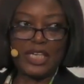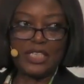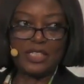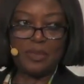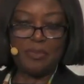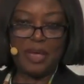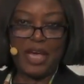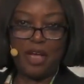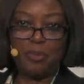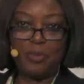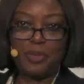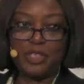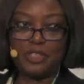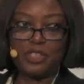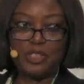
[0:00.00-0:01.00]
we can get
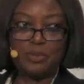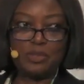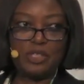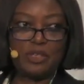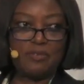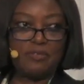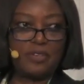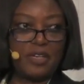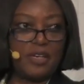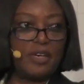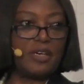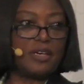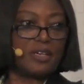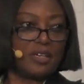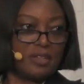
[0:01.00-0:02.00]
some help in terms
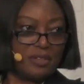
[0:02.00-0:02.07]
of,